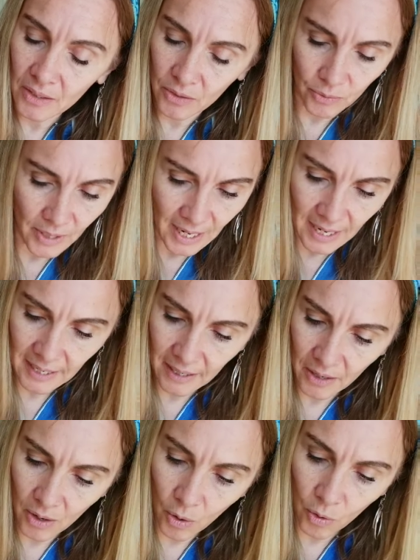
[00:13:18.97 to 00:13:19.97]
You got it.
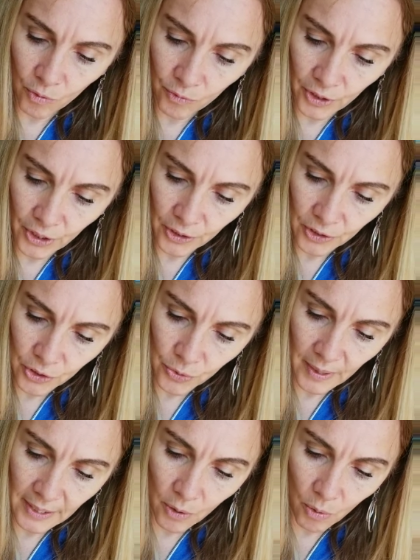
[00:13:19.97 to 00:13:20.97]
Over. So I
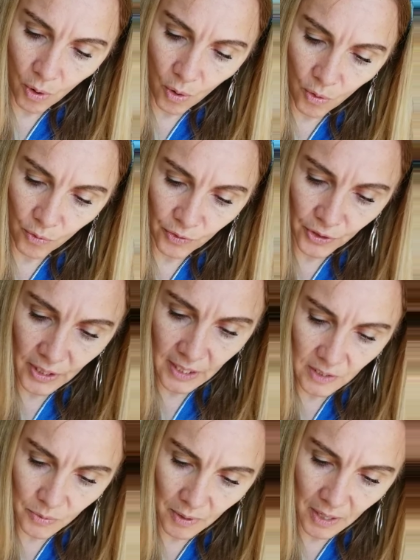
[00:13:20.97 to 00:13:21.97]
go over
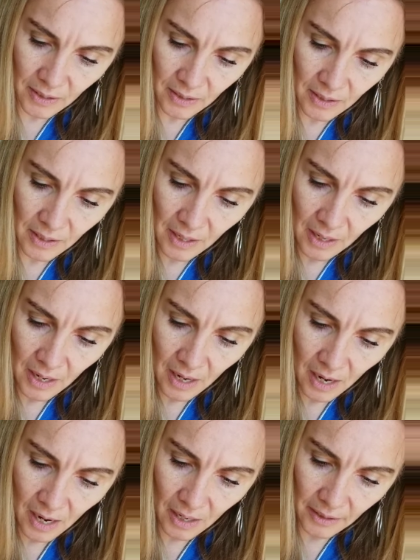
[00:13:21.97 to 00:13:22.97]
this one,
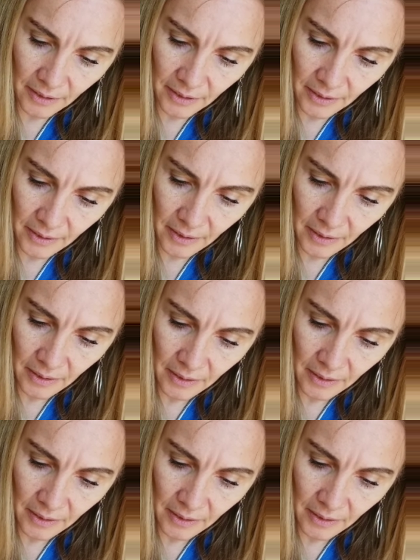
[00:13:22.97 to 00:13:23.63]
under,